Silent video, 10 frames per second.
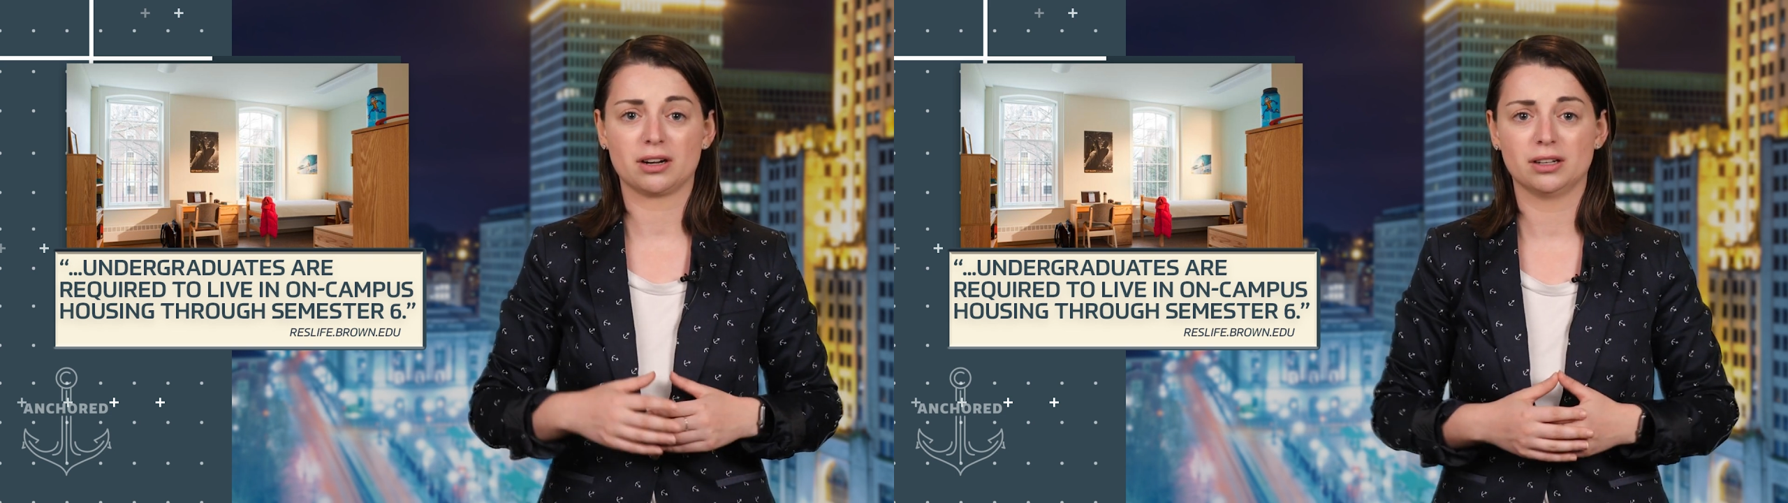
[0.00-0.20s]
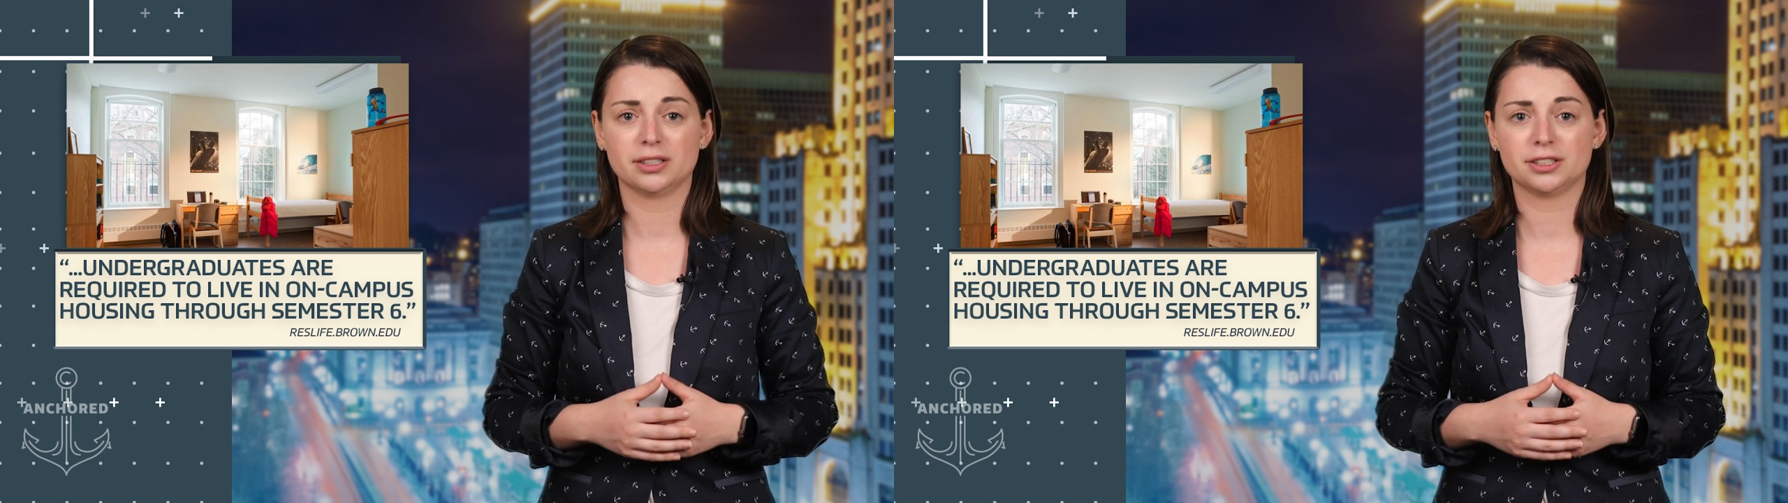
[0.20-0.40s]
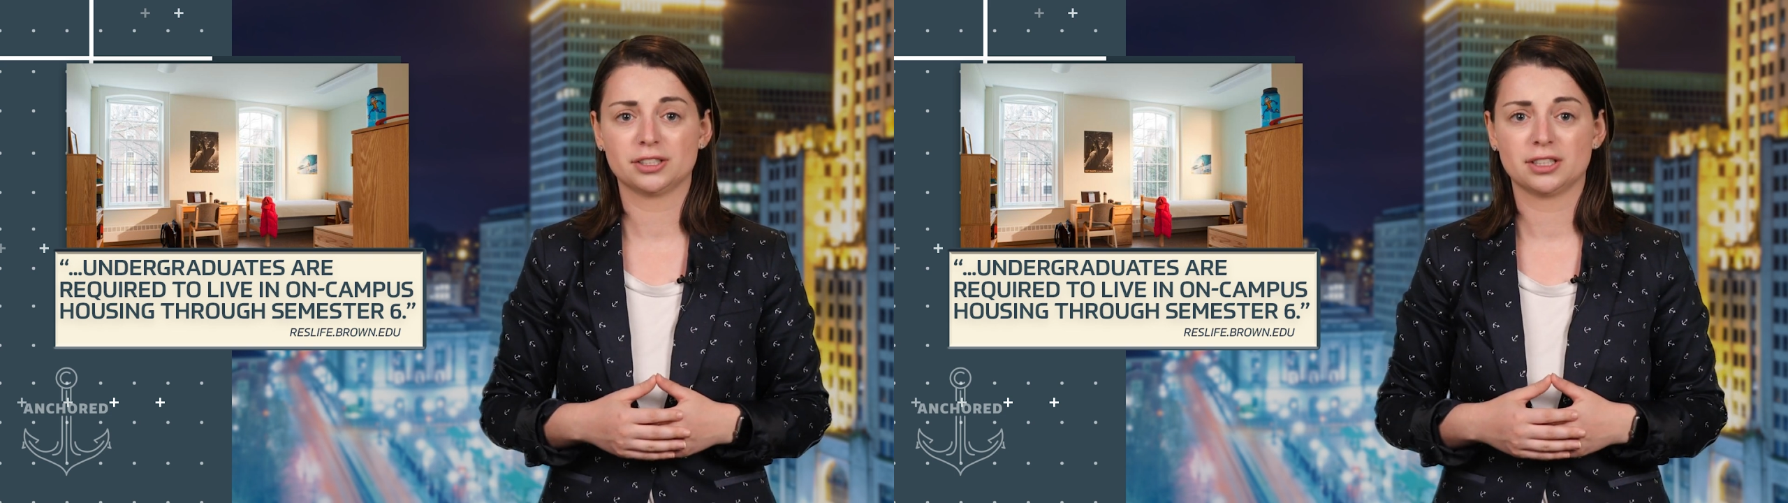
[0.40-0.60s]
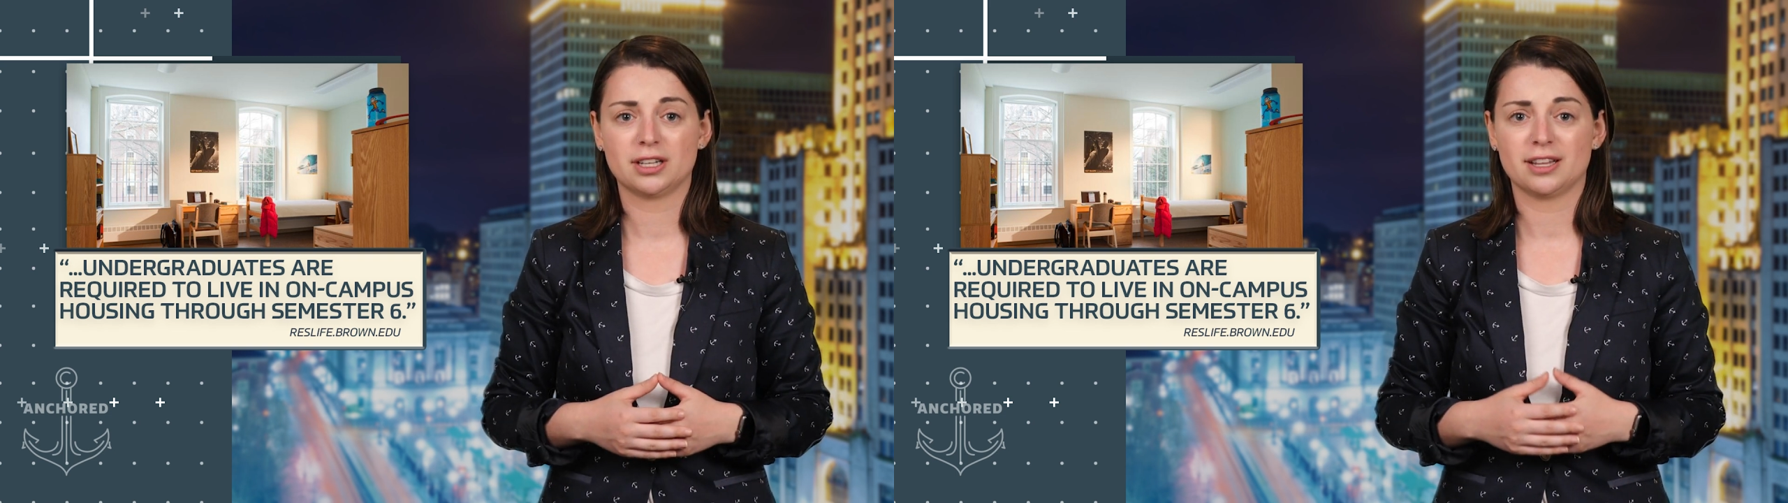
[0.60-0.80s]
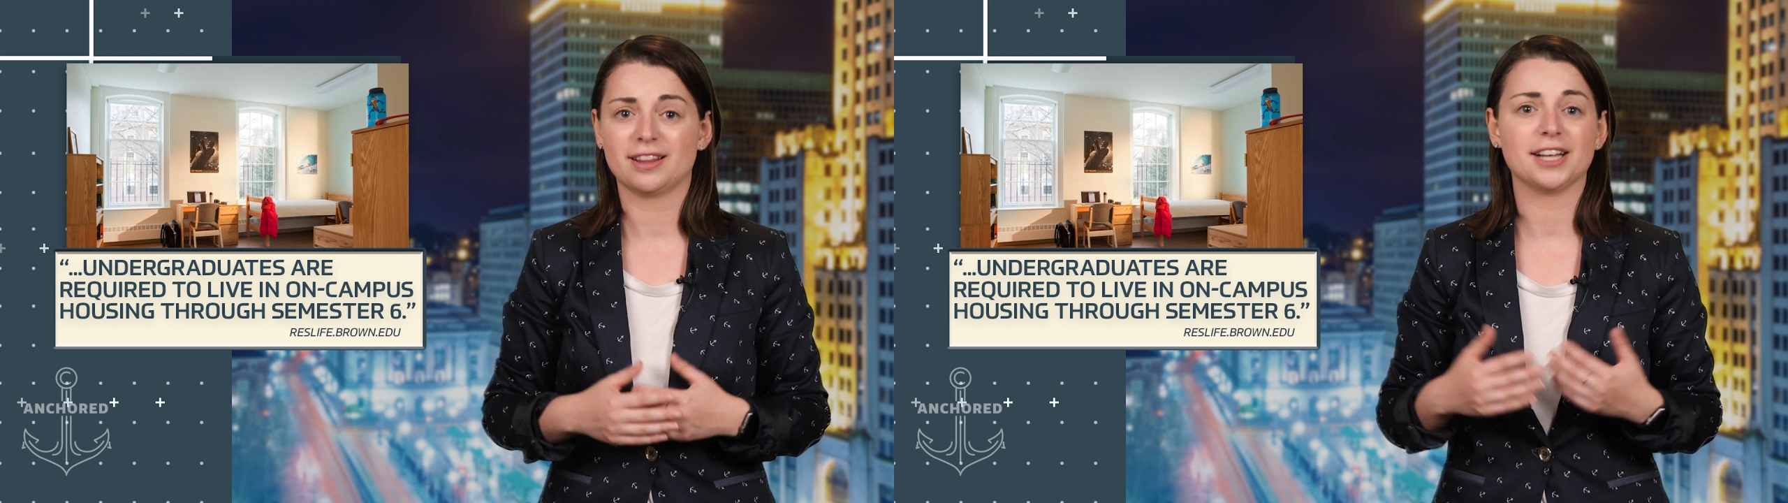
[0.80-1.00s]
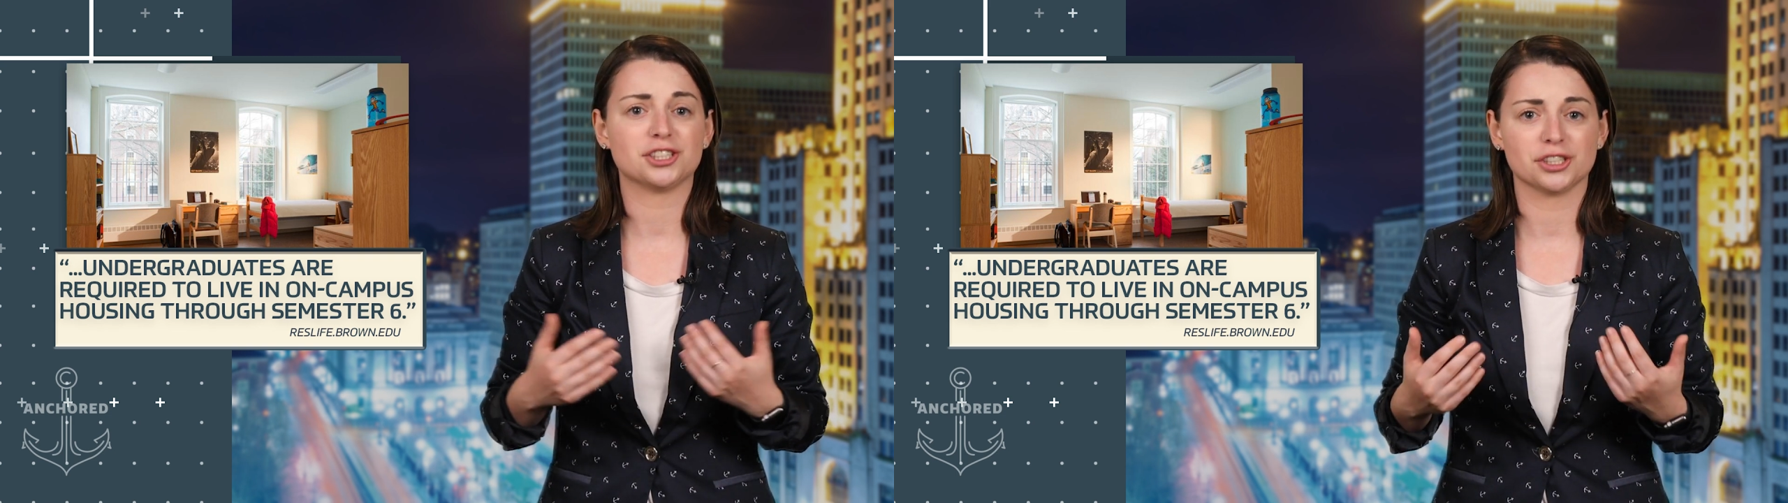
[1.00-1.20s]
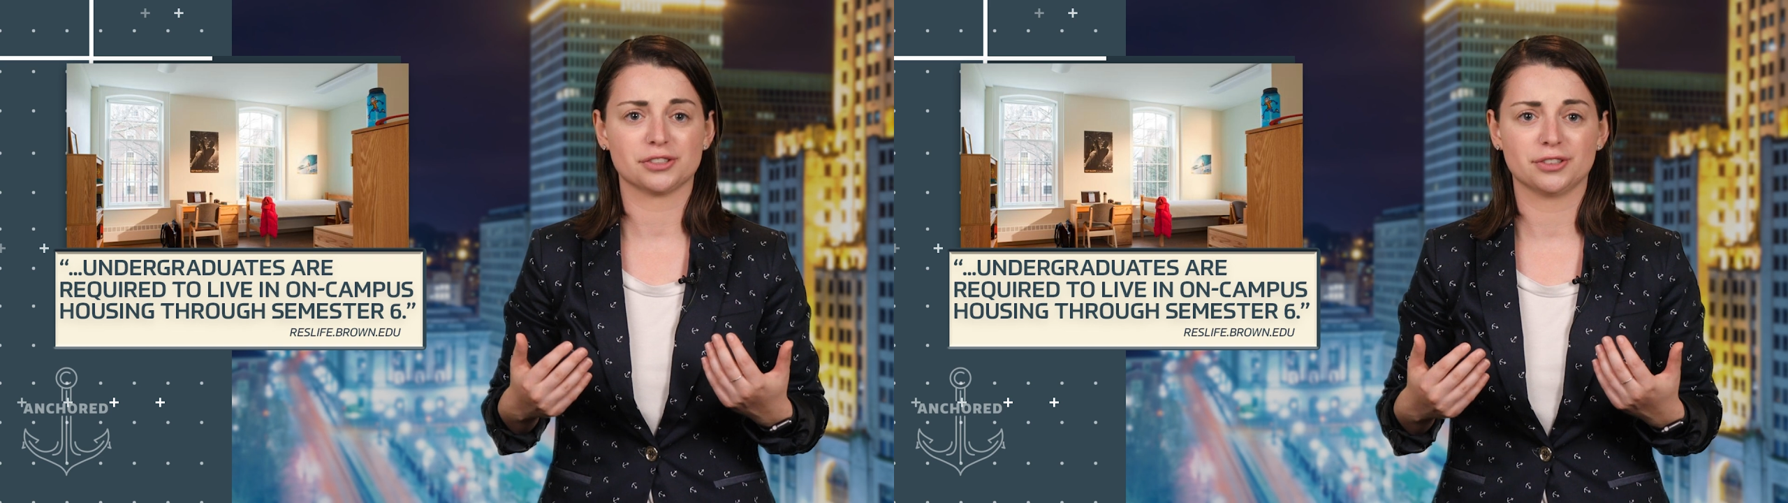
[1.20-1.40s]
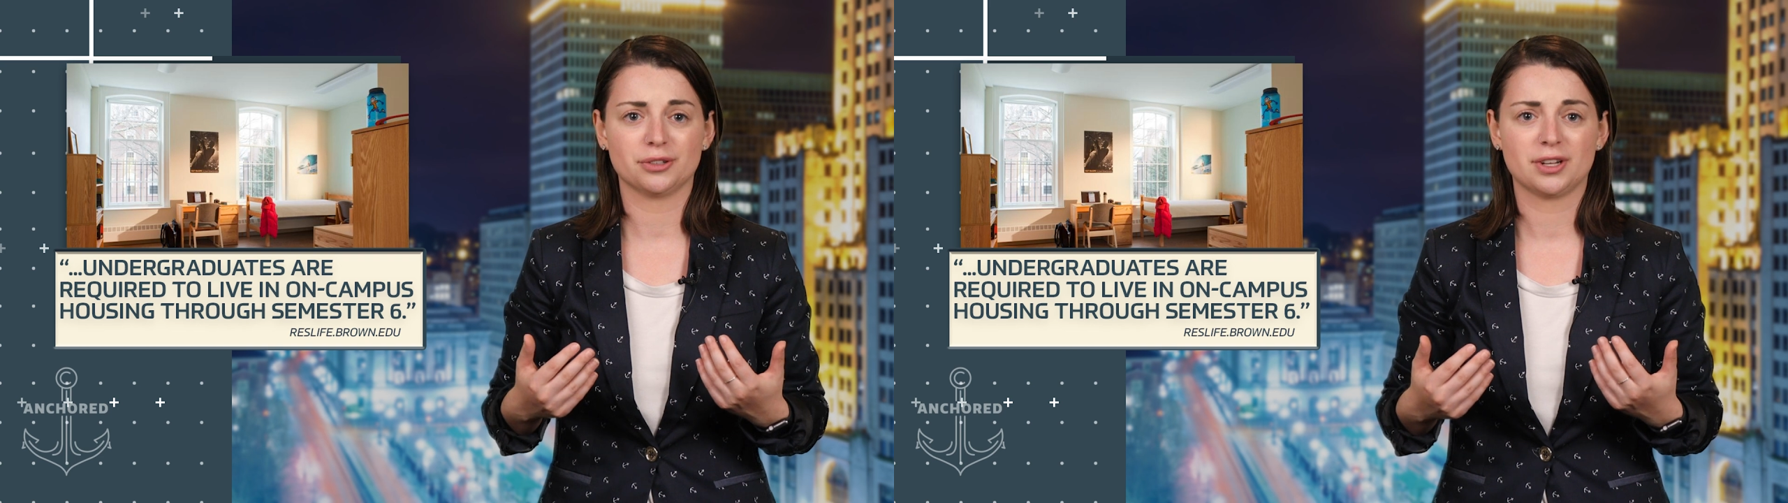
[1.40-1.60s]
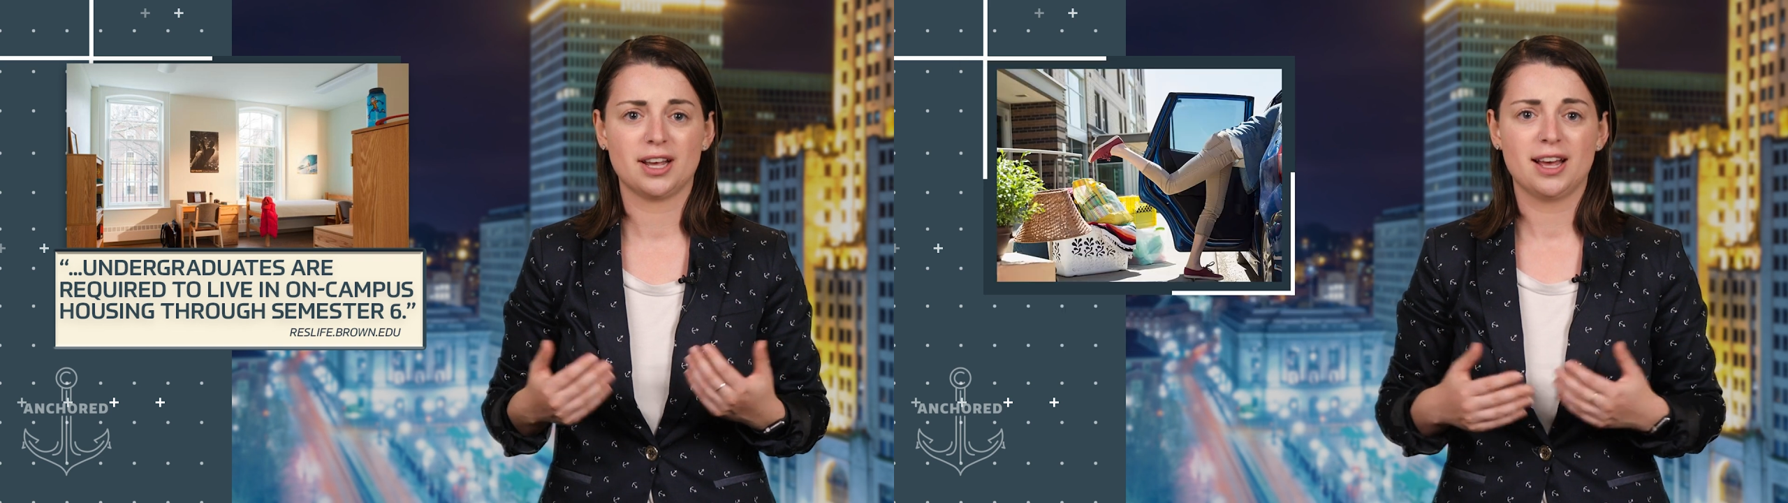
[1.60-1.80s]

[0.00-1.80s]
college. That's just rude.